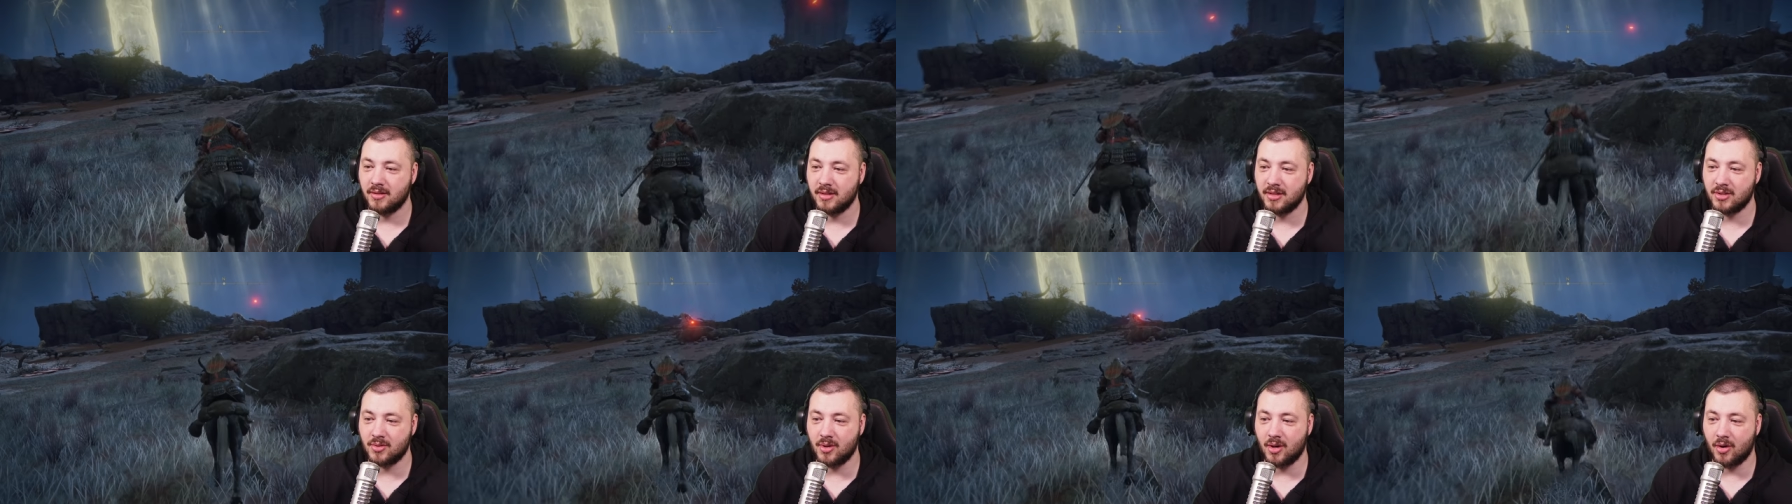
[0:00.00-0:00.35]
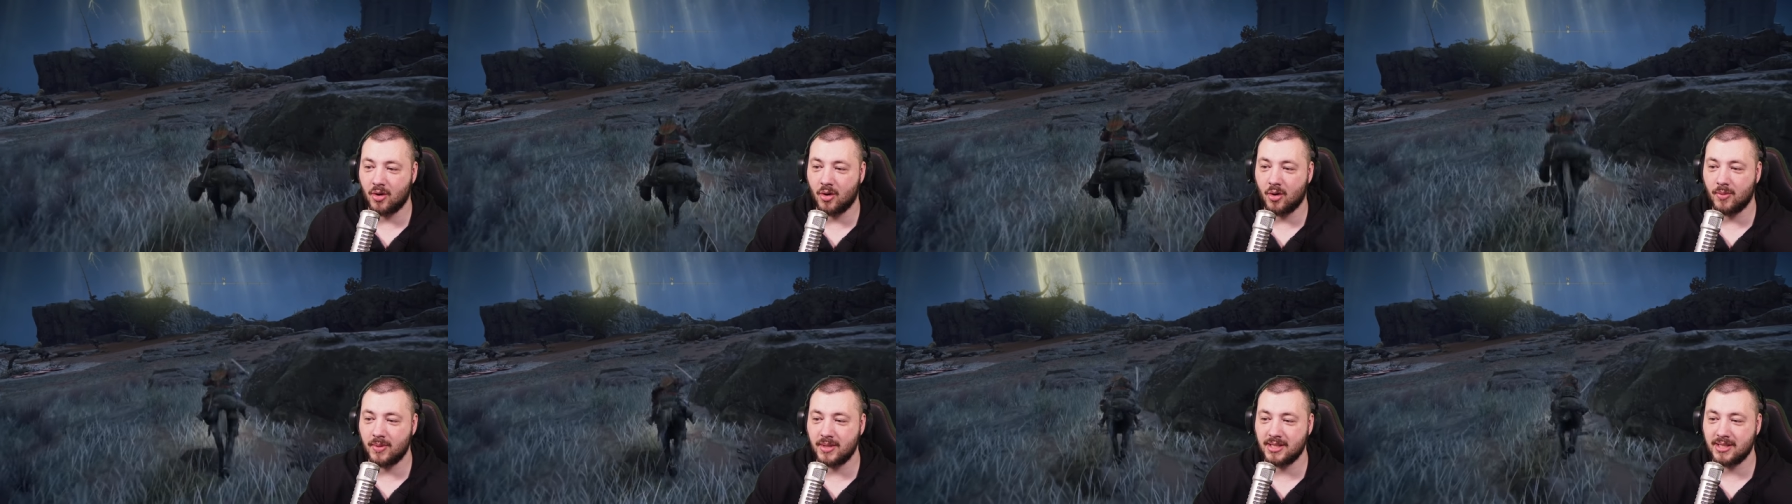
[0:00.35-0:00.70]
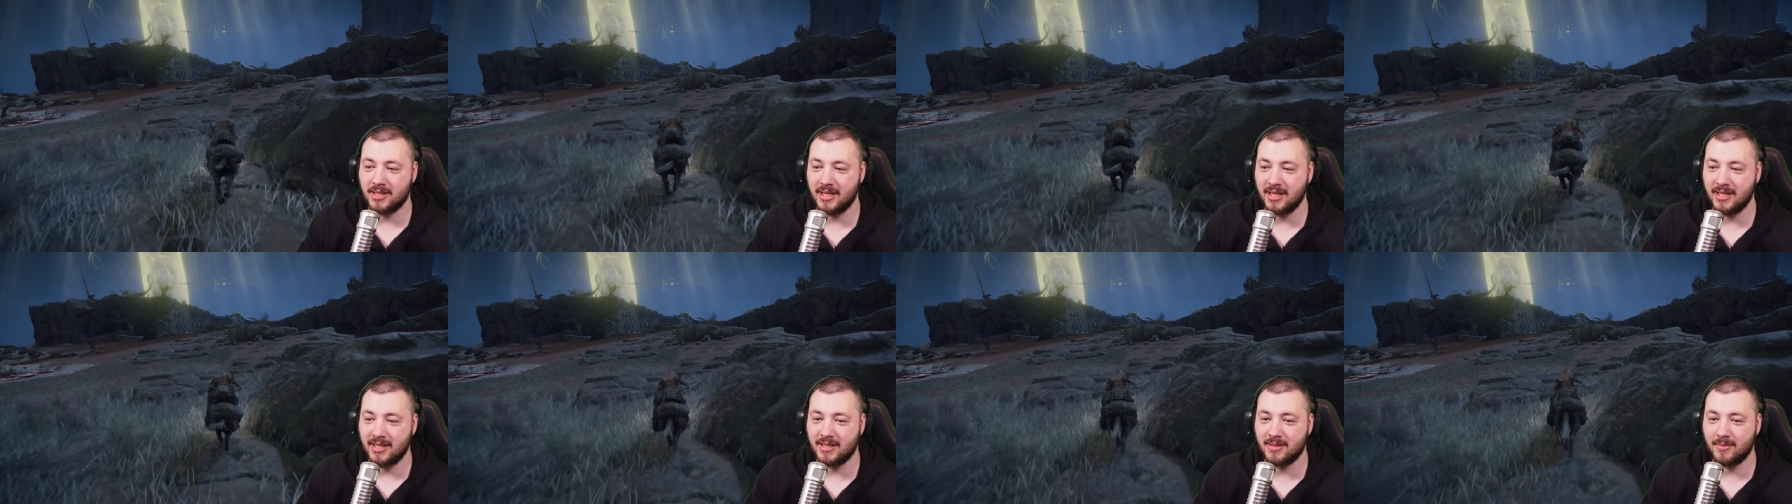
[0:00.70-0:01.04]
This round always
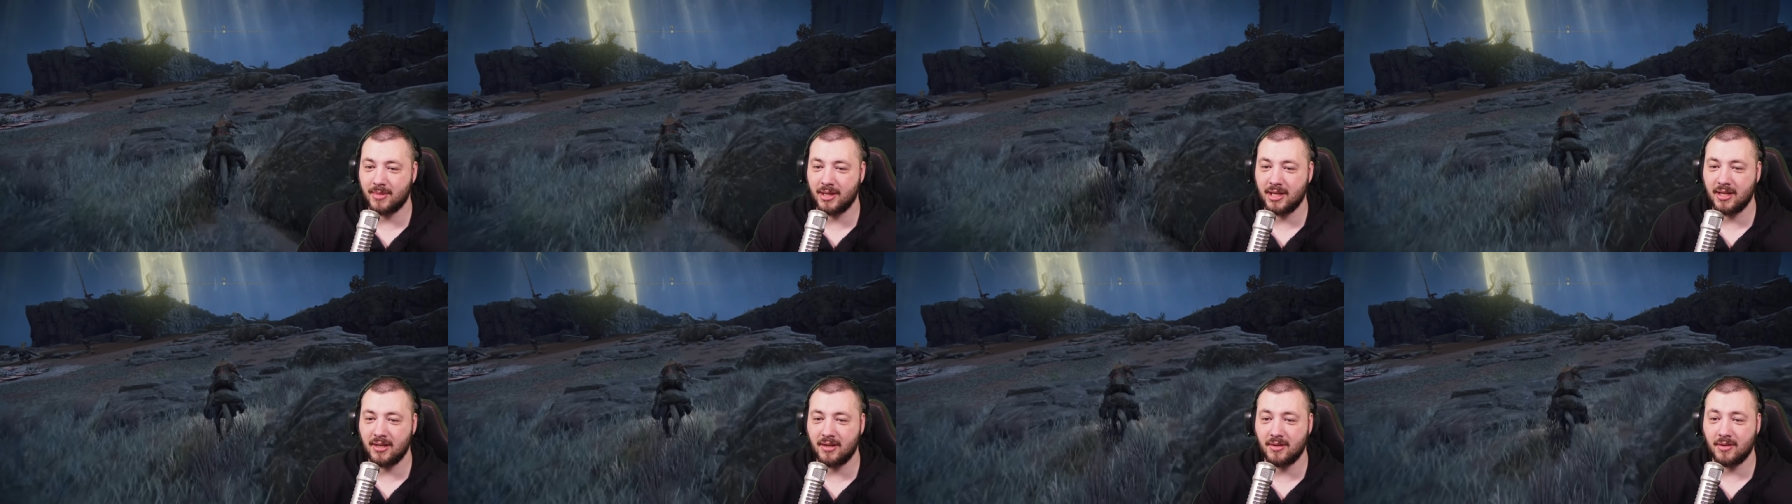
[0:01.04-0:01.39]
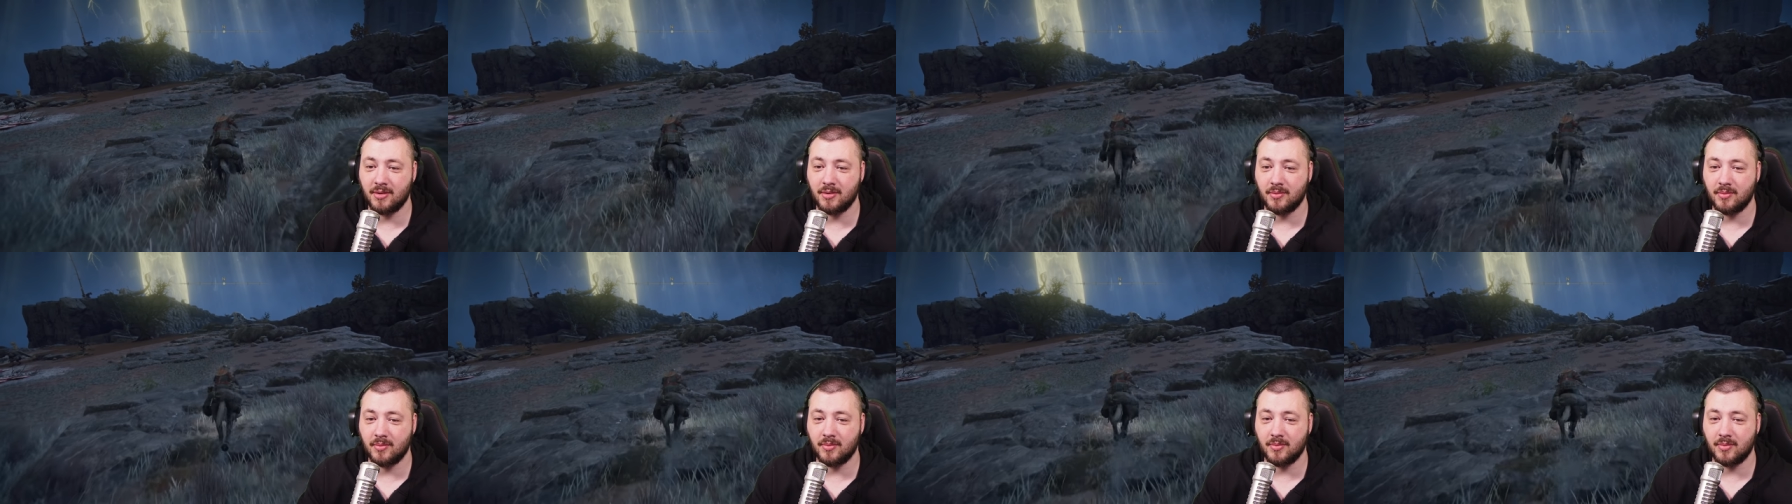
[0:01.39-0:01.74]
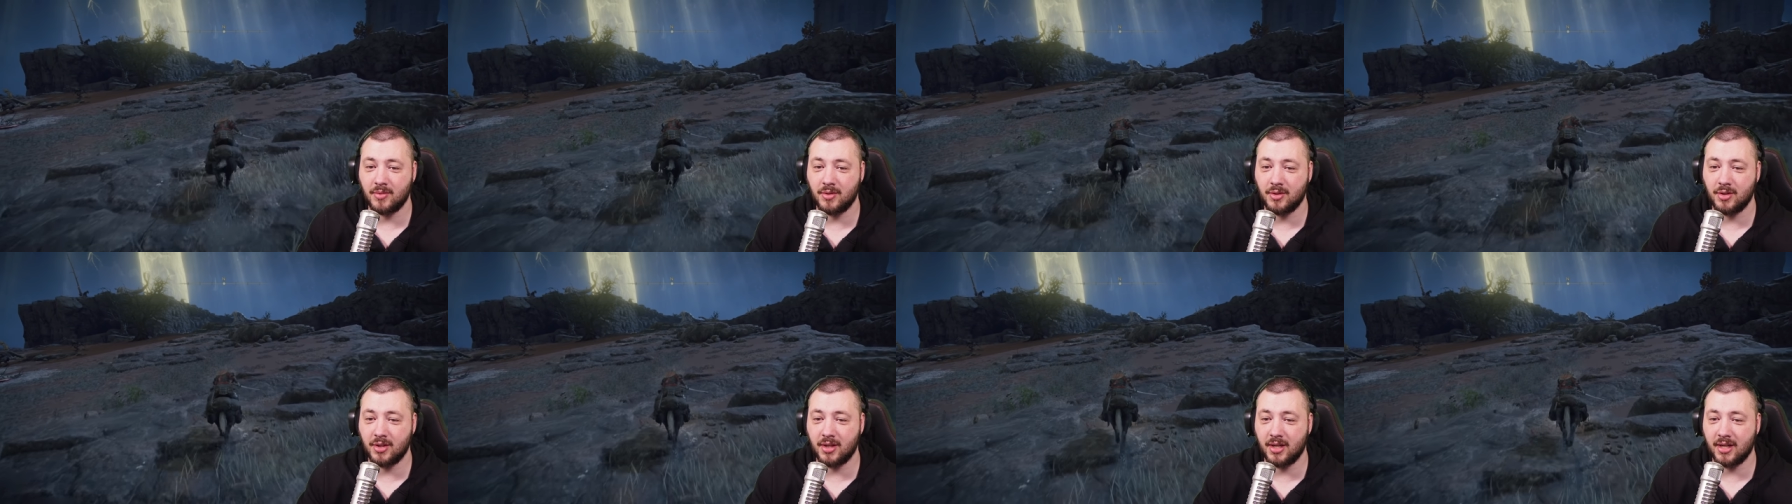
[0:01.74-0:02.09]
takes a bit.
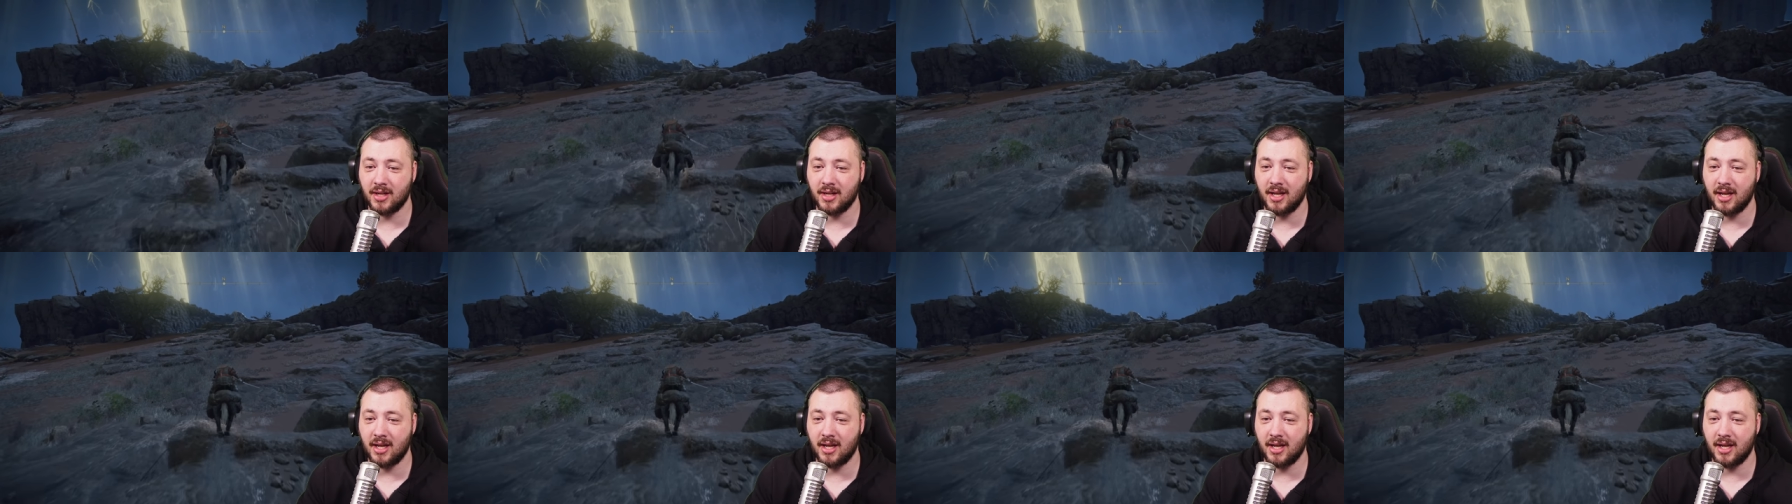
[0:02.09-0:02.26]
You gotta